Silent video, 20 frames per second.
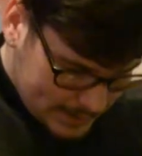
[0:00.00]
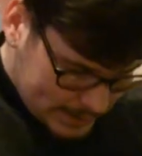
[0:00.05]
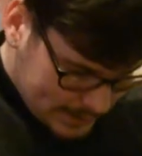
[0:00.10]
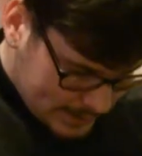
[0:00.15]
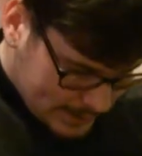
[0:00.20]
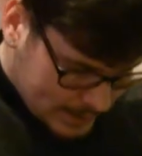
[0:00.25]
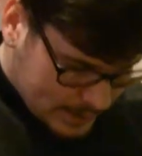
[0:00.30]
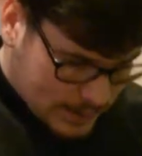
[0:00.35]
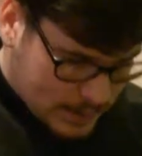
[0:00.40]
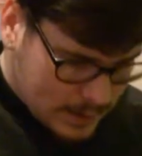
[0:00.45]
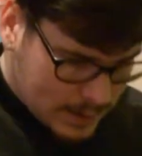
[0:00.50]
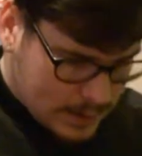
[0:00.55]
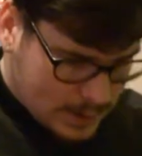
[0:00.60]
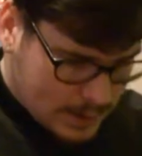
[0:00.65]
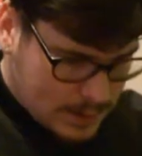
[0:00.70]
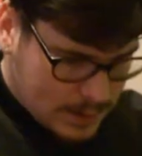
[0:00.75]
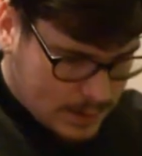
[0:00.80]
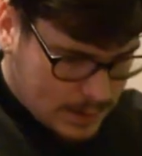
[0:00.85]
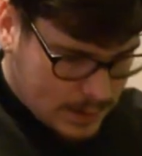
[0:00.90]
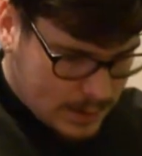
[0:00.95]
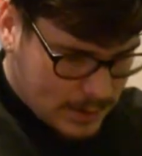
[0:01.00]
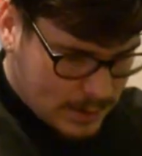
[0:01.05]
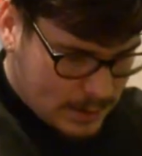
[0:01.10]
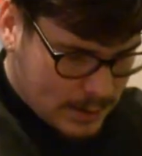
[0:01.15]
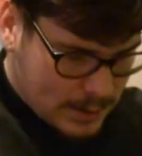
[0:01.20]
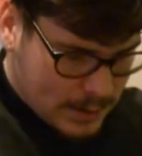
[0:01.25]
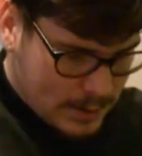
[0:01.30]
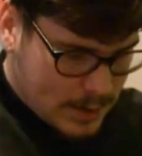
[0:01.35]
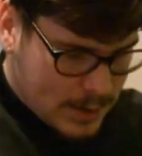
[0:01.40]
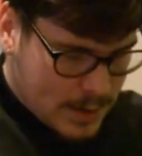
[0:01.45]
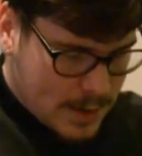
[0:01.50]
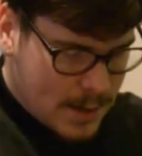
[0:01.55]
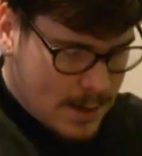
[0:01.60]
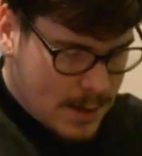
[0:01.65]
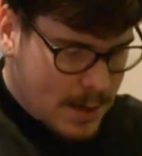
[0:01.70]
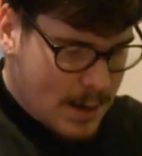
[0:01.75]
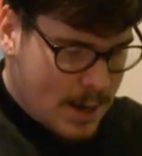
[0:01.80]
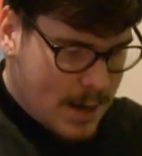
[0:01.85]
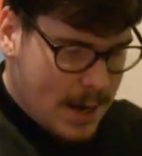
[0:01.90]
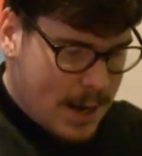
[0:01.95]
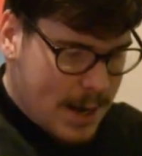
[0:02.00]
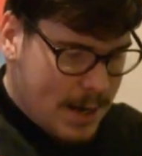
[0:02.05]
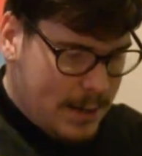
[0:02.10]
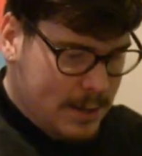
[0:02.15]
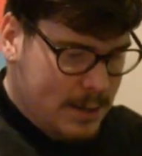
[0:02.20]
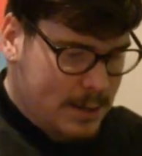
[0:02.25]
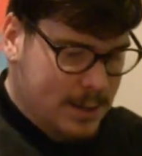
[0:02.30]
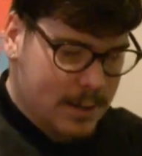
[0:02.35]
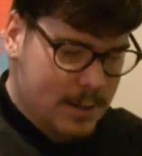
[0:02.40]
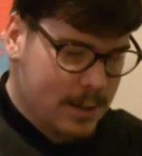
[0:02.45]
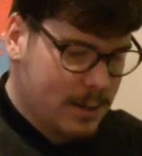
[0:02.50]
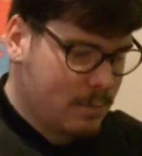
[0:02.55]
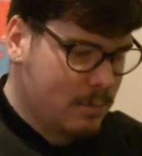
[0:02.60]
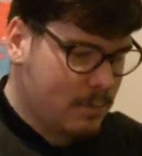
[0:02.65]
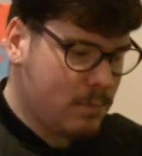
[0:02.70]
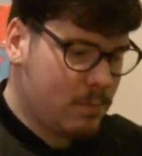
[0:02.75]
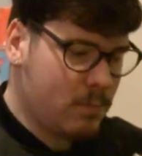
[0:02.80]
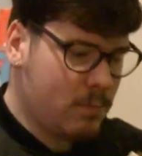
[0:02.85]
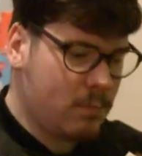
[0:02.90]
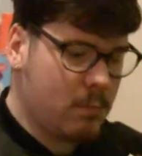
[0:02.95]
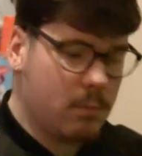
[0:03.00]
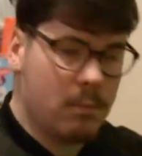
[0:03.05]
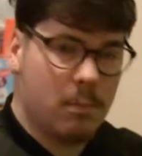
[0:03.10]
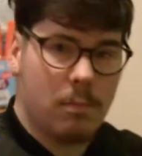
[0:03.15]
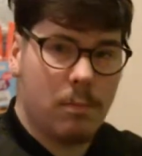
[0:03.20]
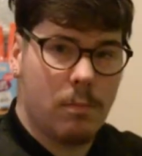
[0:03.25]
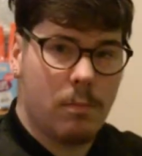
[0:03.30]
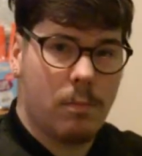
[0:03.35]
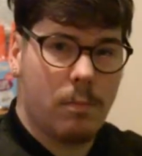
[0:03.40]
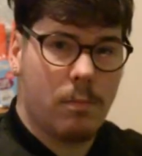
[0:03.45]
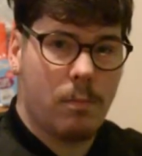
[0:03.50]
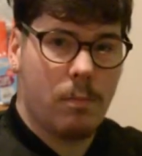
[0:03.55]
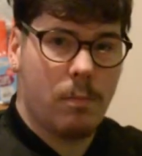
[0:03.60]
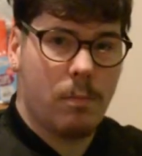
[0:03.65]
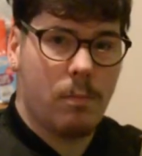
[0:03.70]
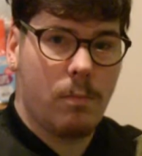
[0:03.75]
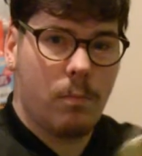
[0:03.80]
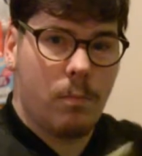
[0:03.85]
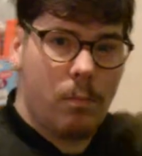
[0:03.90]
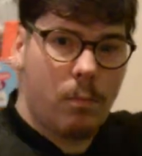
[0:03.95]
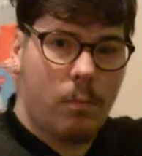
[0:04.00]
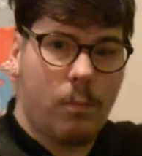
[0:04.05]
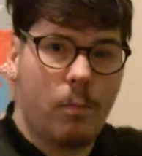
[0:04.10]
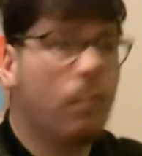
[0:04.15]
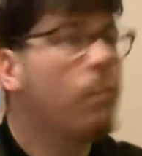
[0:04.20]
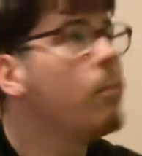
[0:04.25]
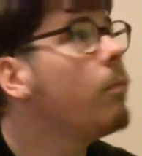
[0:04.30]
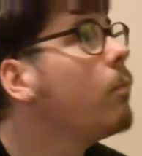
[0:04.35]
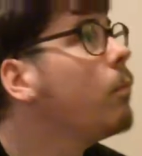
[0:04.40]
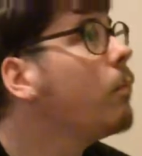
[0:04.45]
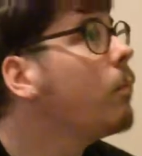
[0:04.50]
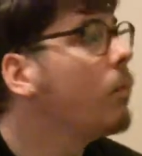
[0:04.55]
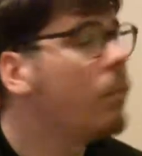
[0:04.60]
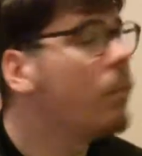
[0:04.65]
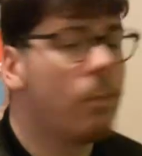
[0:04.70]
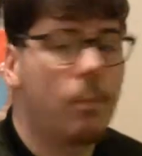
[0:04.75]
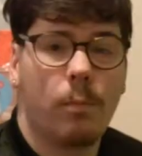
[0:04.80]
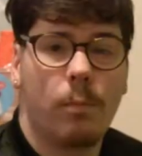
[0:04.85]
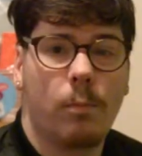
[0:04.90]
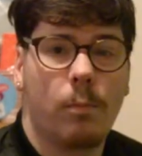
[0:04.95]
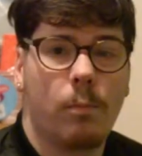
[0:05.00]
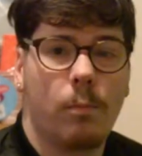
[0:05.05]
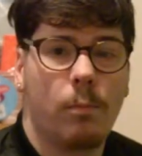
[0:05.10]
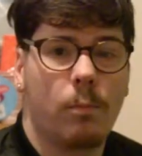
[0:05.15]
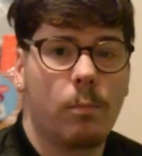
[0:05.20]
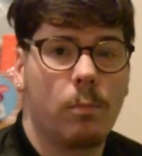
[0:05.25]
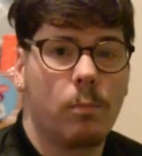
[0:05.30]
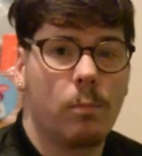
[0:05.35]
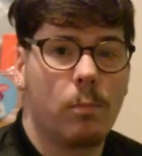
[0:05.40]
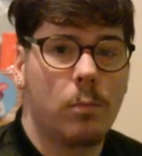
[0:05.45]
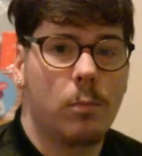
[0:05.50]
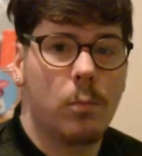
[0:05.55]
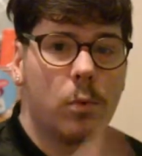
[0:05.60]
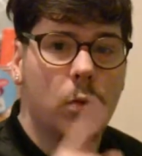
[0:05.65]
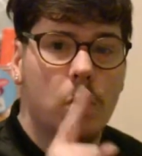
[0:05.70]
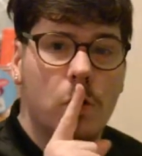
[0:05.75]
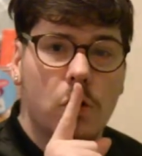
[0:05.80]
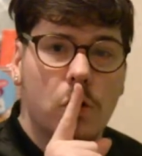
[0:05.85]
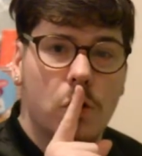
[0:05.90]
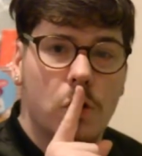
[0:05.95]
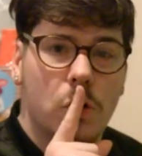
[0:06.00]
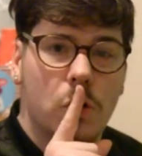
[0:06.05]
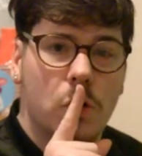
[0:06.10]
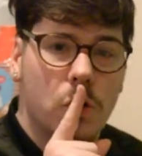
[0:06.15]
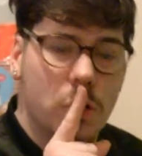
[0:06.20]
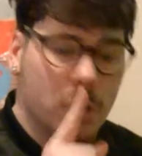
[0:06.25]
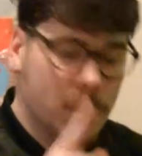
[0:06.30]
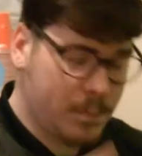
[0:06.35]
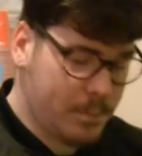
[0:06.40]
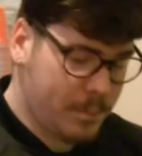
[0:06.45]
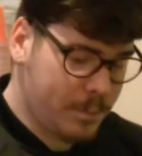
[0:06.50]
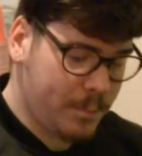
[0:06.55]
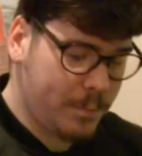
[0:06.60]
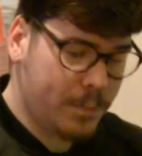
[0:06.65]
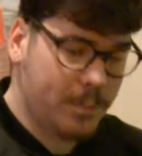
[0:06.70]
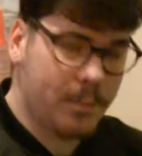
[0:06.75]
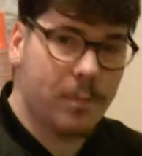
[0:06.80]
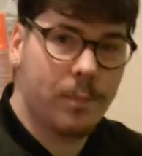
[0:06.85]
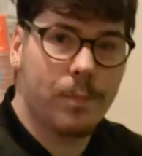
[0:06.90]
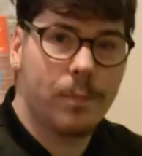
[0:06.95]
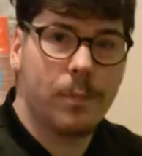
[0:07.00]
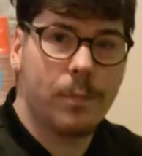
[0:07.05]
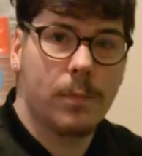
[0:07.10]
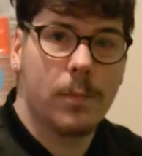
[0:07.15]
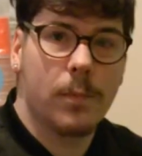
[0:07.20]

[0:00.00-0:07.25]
Nobody speaks.